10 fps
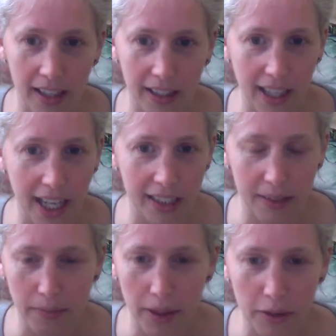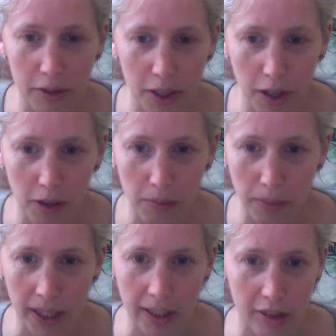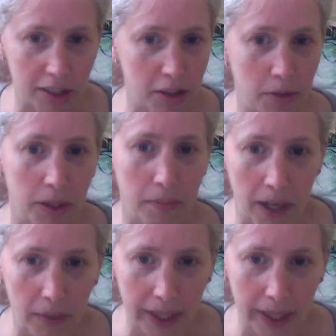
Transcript: the last month or so, but I'll just go week by